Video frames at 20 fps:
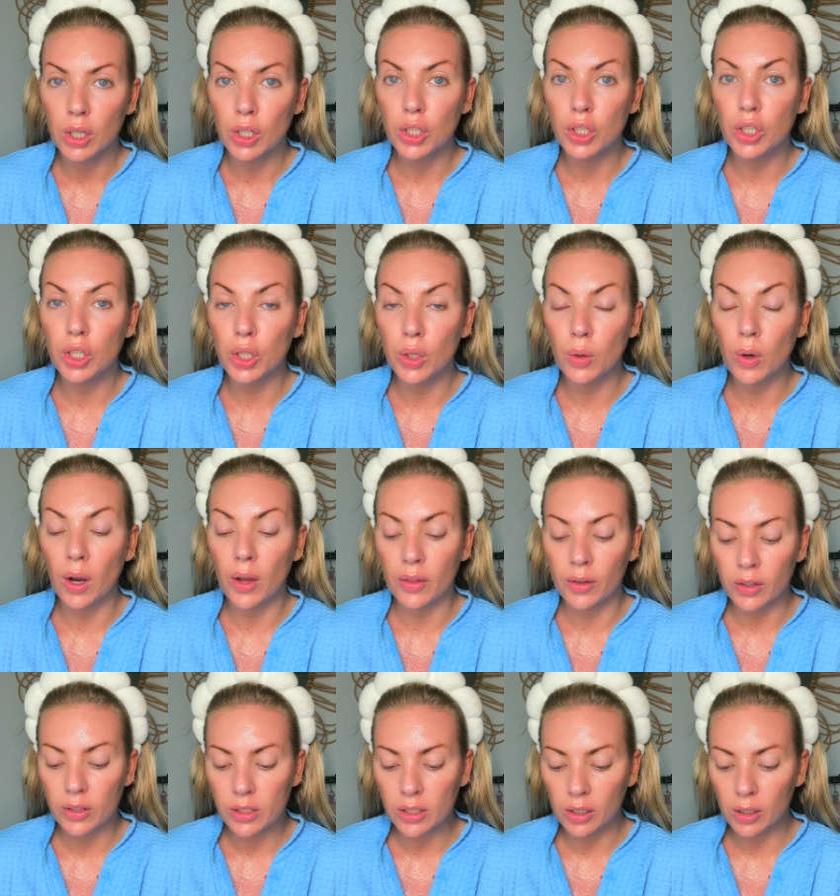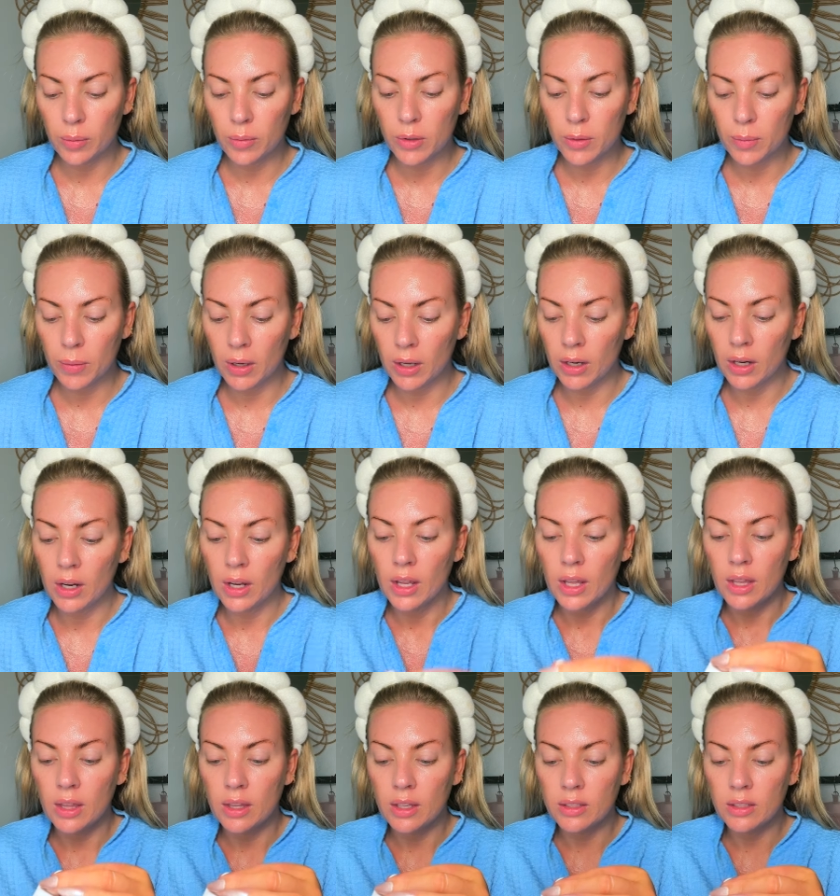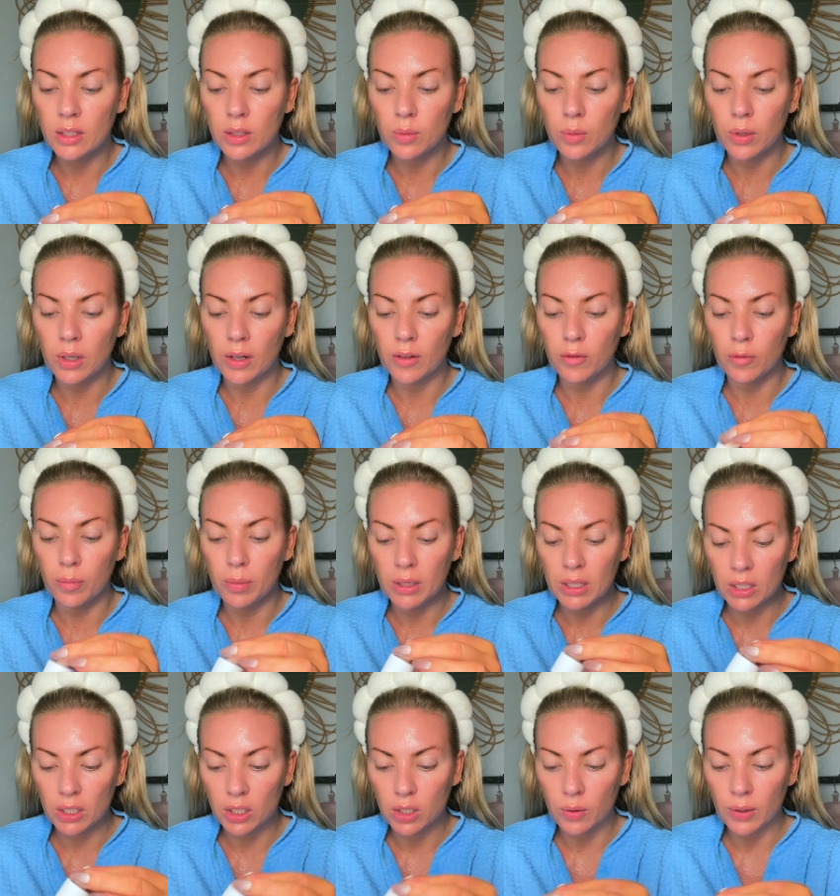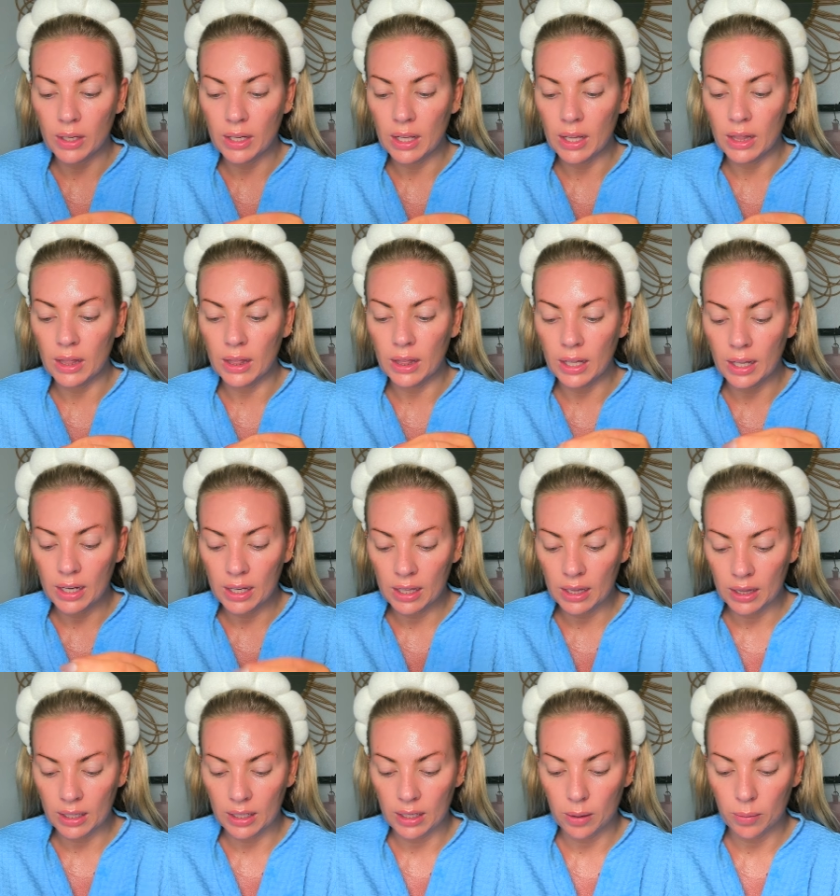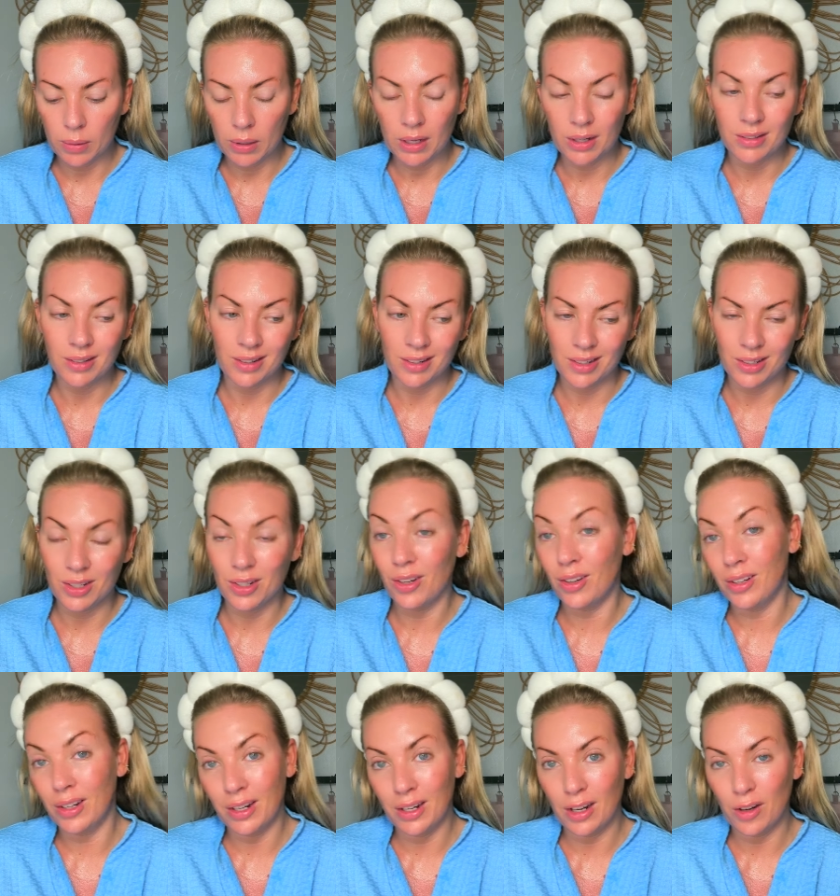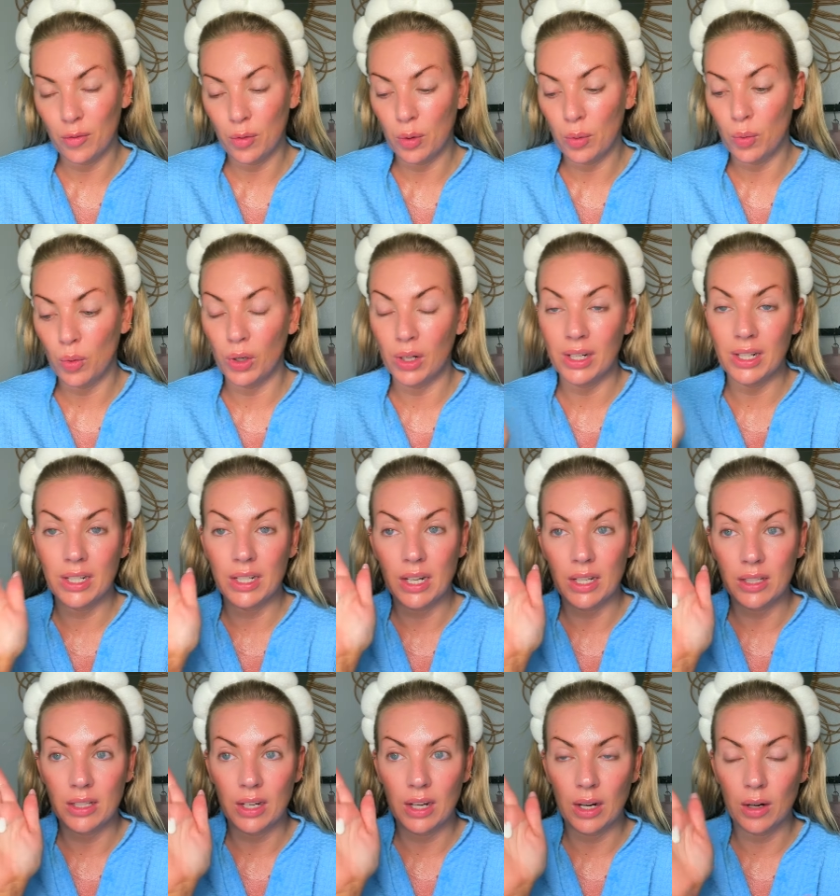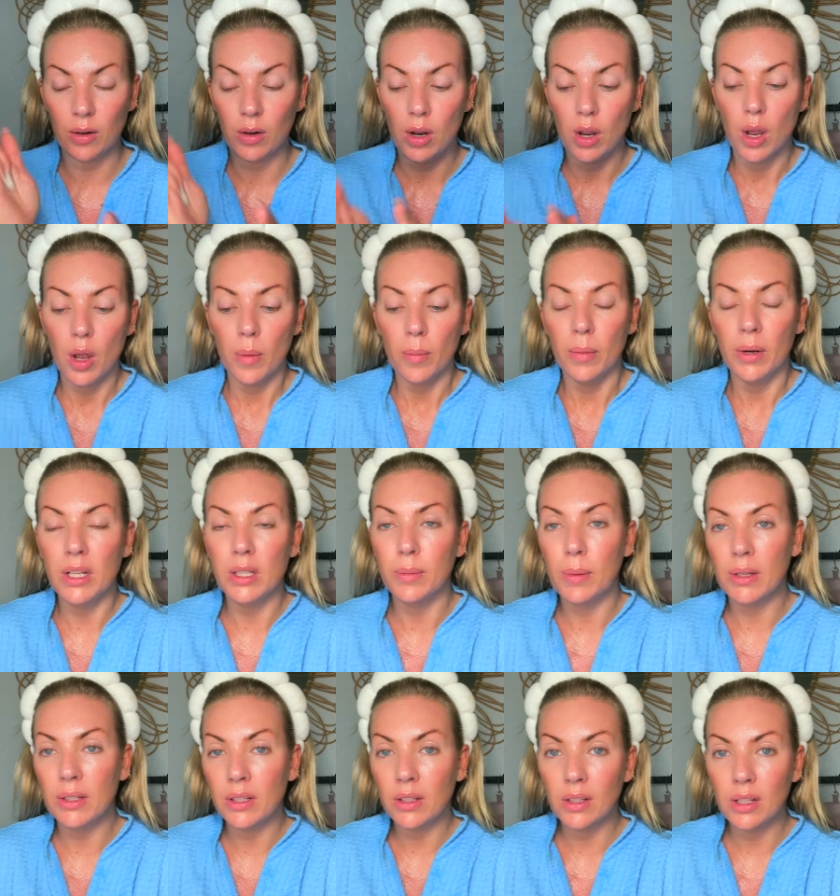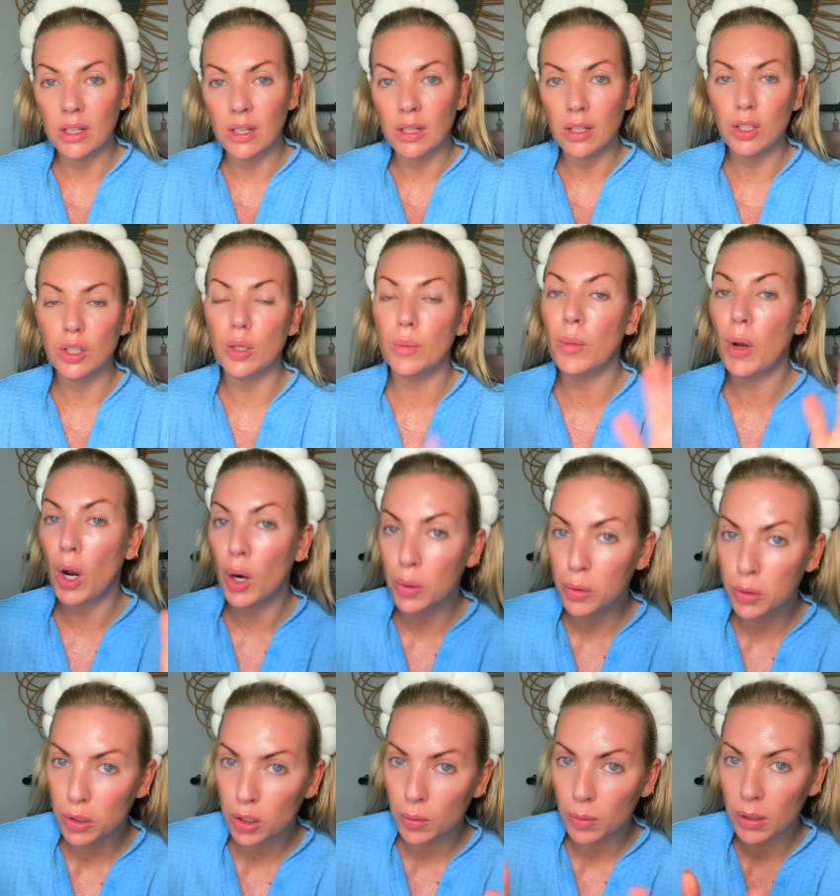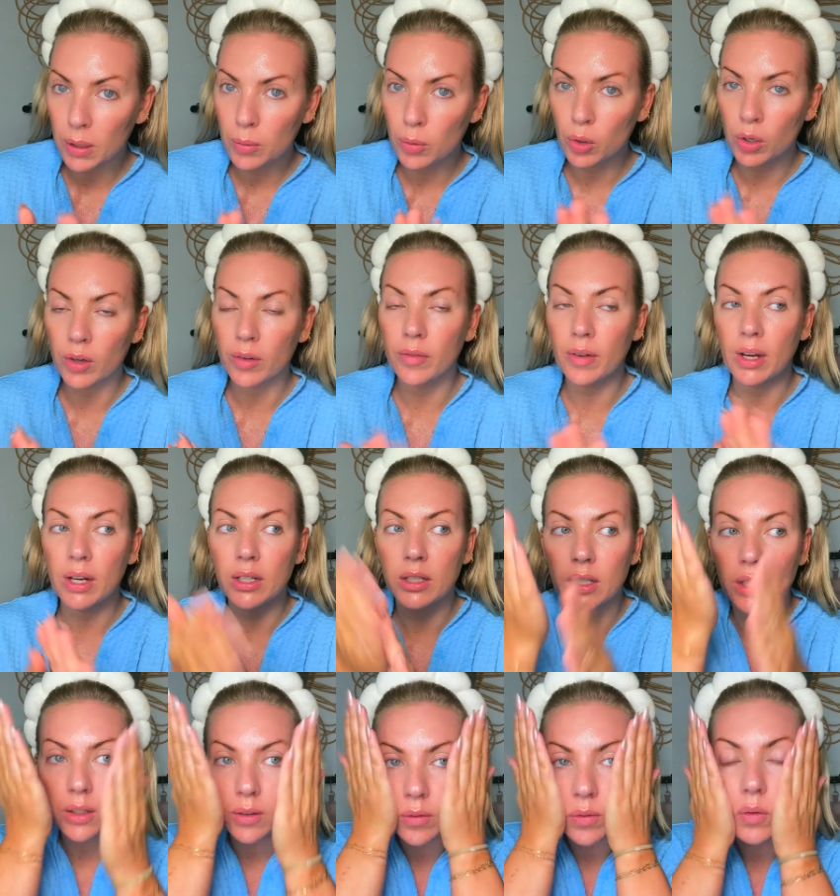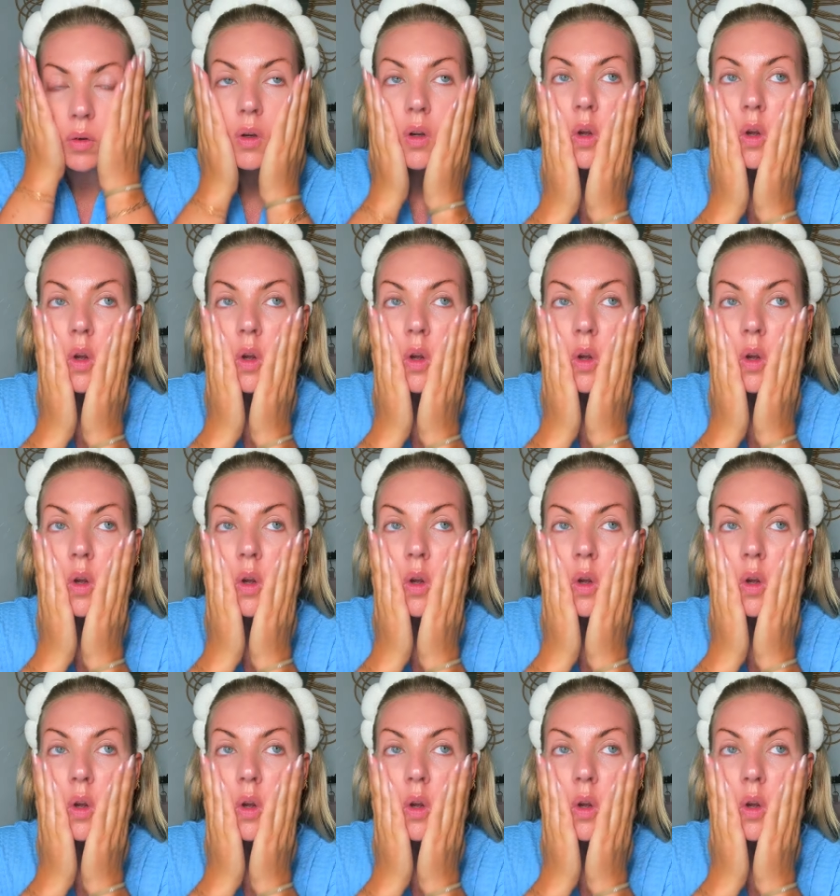two other serums, but this is what I've been doing lately because I just got it and I've been wanting to test it out. But it's basically supposed to be more effective